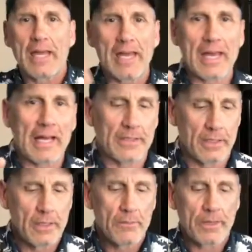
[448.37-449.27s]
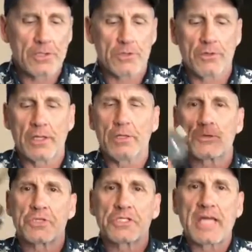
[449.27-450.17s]
and make sure that your
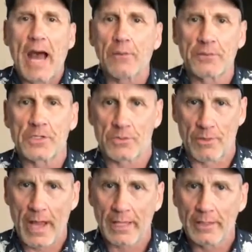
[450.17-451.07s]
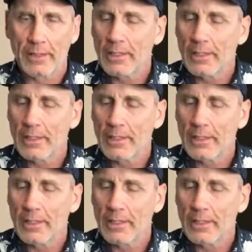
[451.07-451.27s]
sound is right.